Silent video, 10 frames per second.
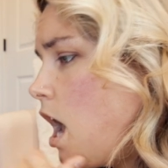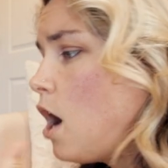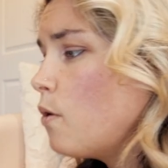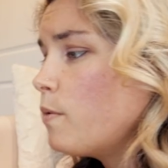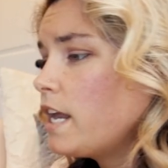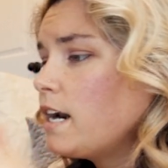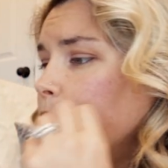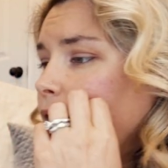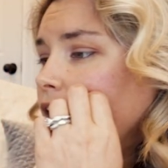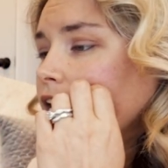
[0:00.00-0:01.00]
Uh, we ended
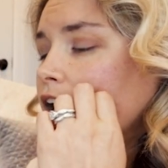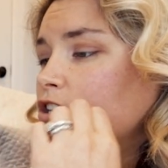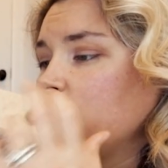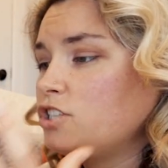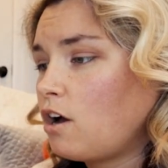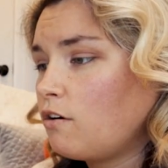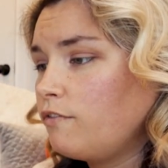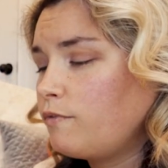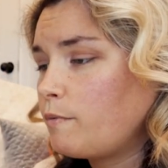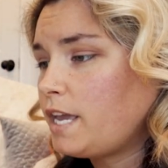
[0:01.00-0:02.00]
up buying a
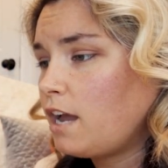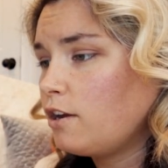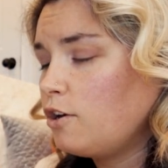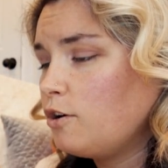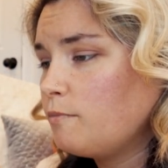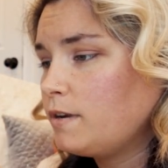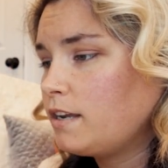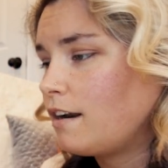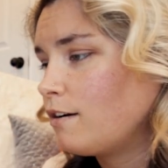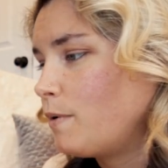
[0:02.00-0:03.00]
shelf when we got home.
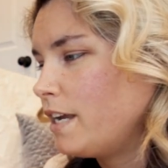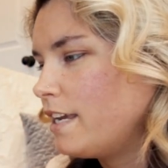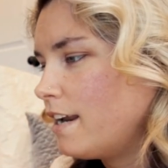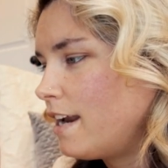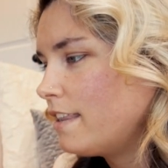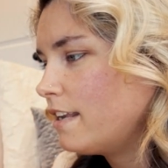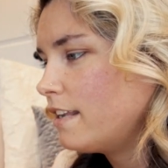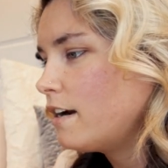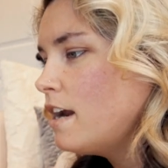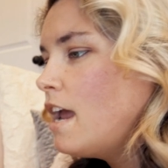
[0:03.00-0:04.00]
I don't know why he kind of had that
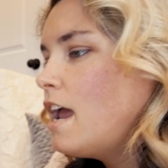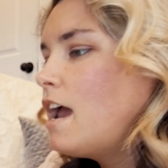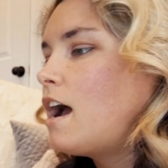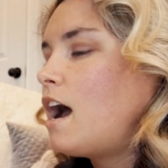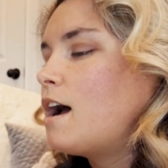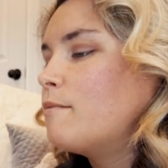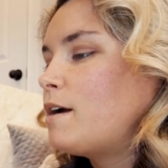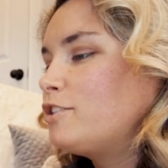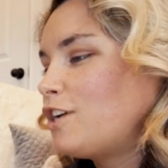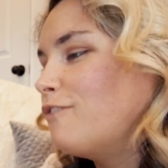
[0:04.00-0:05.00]
in there. Um,
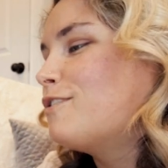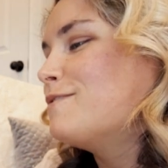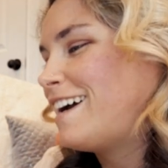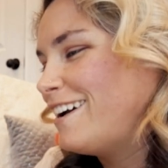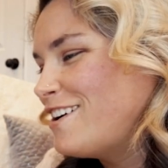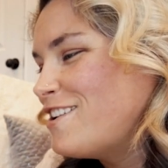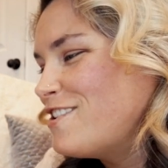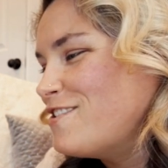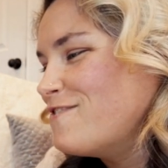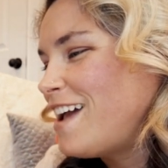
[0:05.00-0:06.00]
a shelf when we got
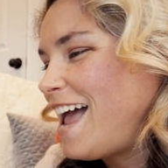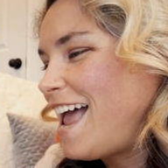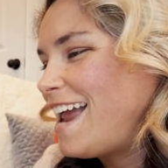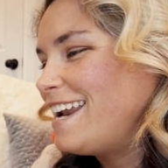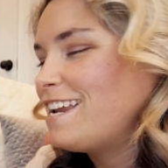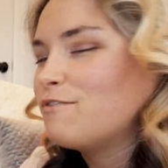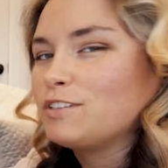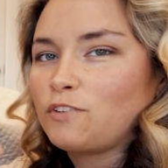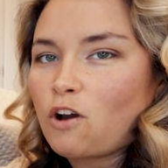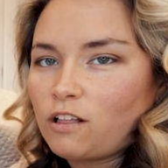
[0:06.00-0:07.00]
home and it
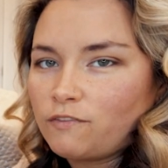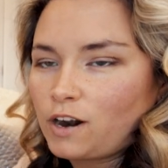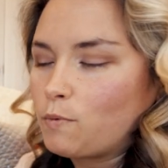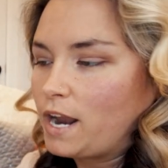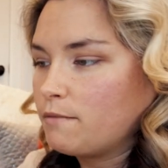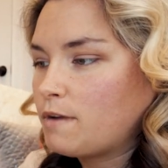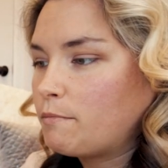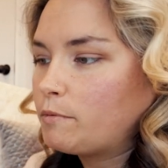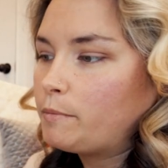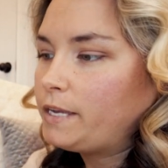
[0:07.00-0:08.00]
was for all of our wedding
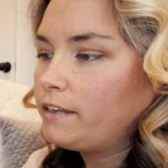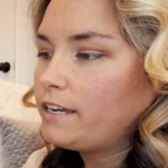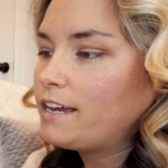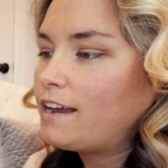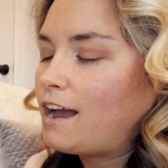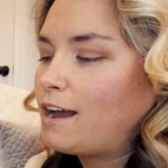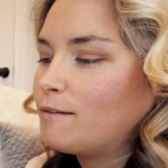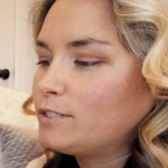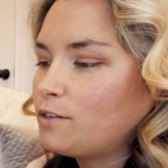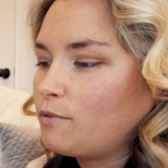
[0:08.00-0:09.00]
memorabilia
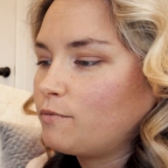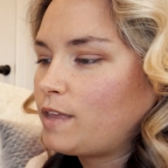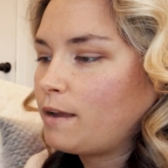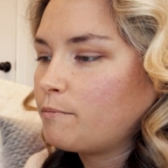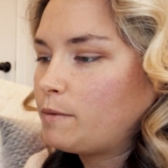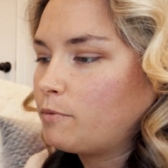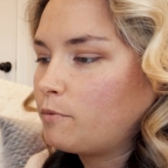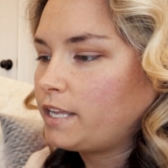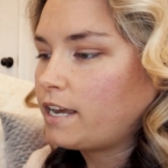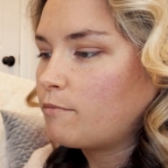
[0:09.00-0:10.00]
um, so that people
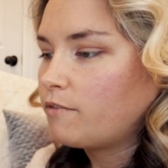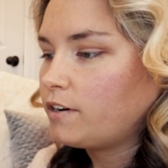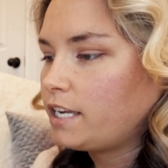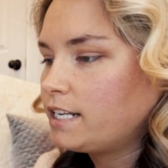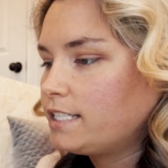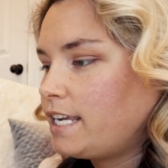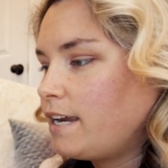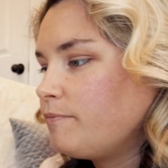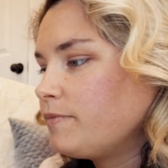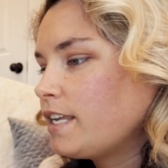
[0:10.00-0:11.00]
when they come over they can see
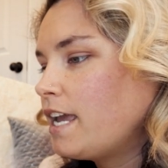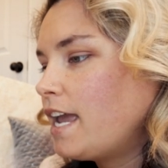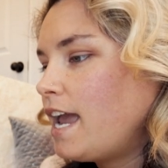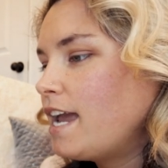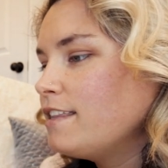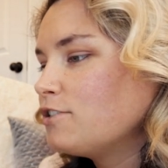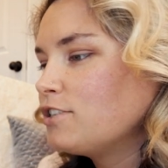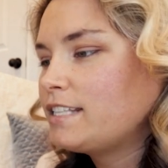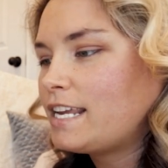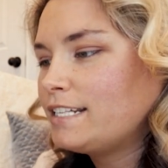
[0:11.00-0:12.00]
it. And there's
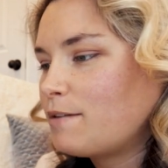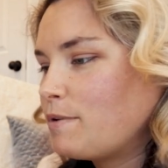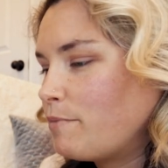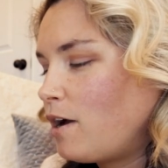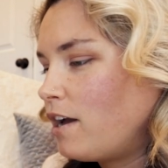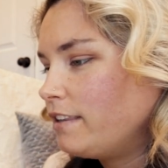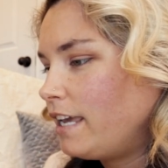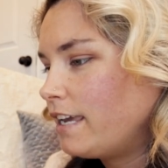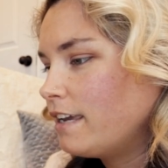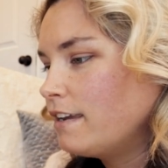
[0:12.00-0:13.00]
just things that we bought
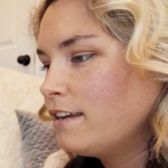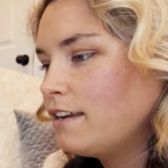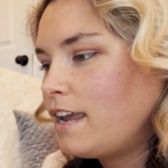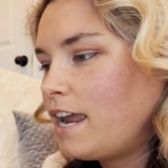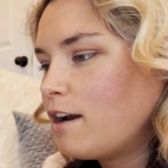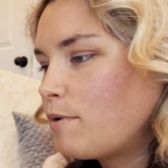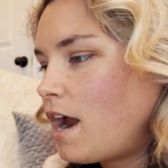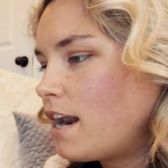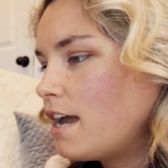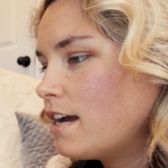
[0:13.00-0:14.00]
like hair
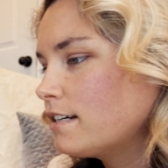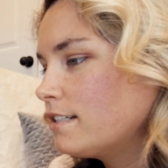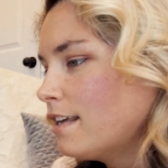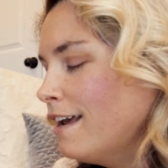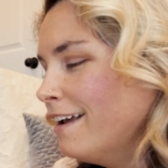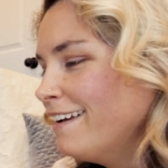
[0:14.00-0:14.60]
products.